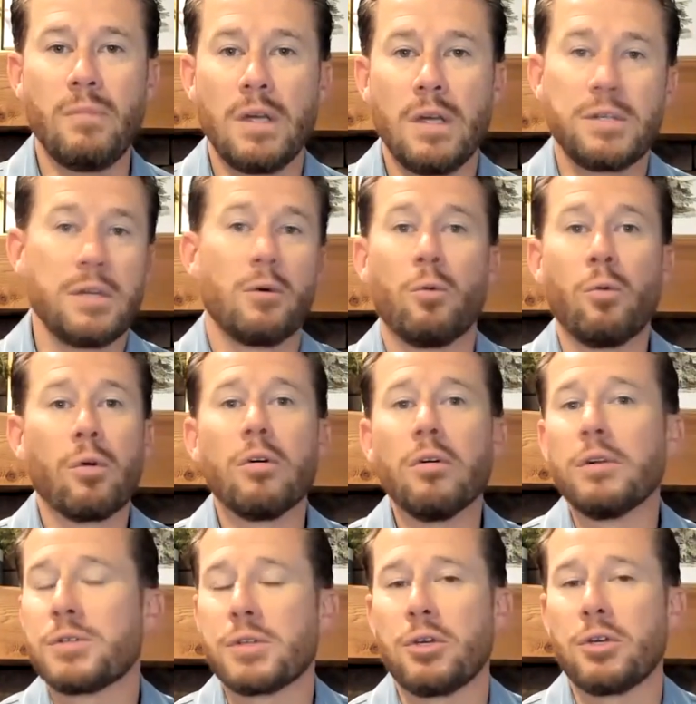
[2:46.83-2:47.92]
See, the world
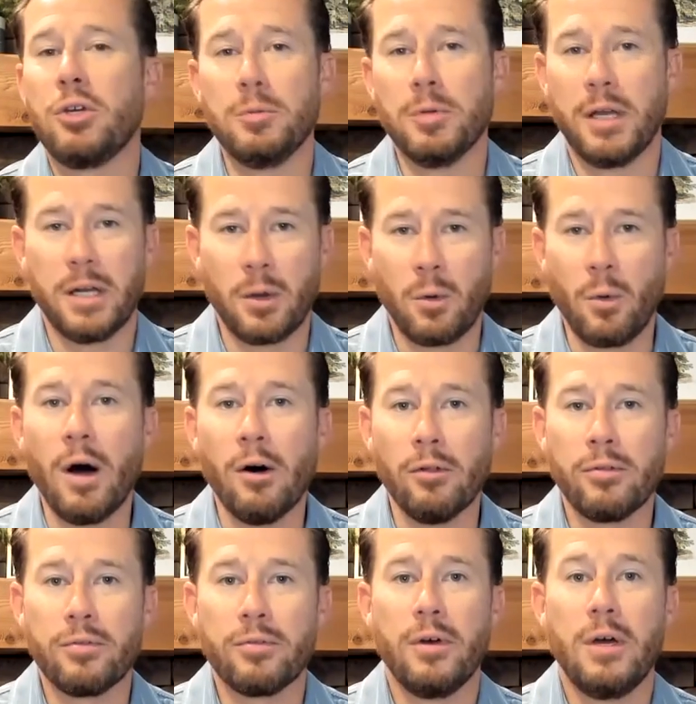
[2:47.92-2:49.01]
is accumulating
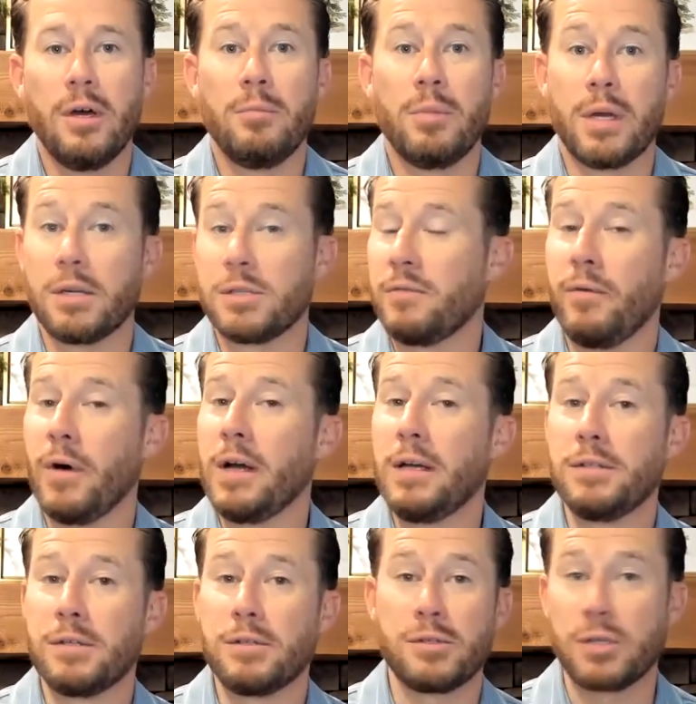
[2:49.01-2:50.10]
wealth because it
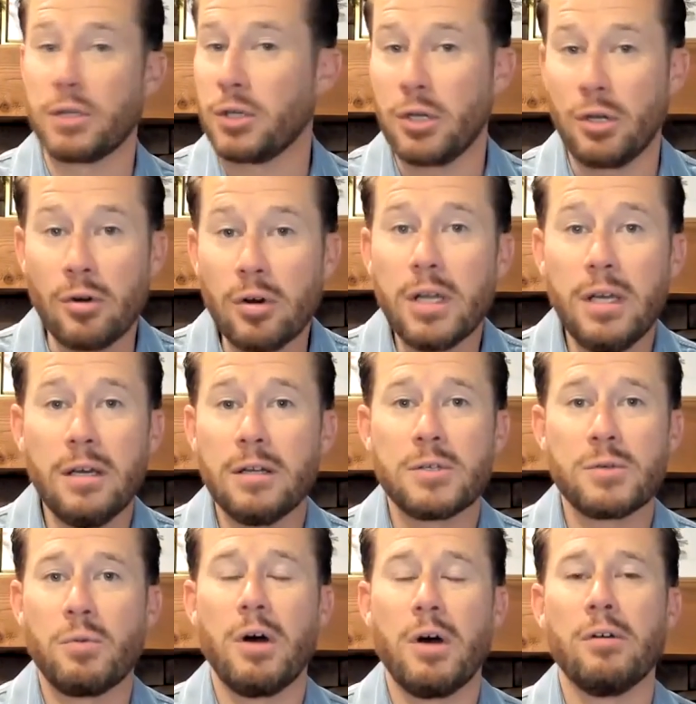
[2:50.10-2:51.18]
finds its security in
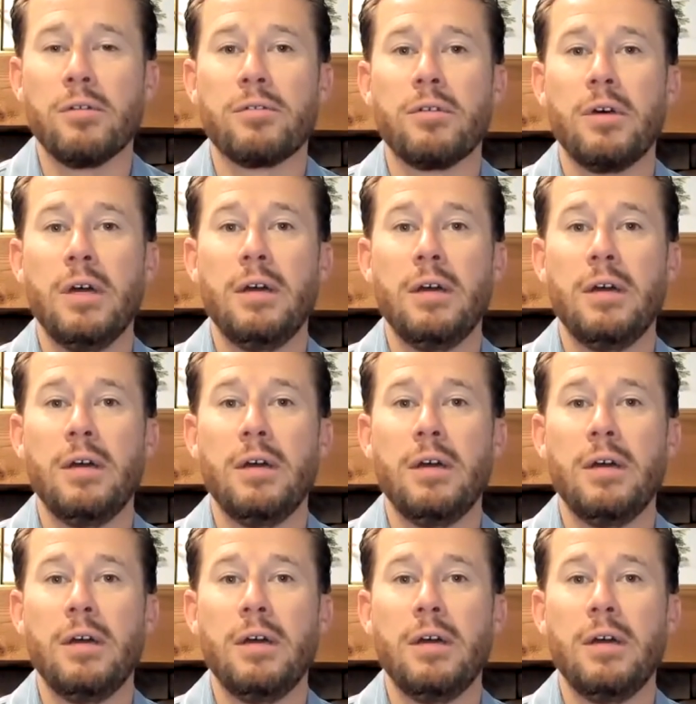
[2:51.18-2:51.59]
its wealth.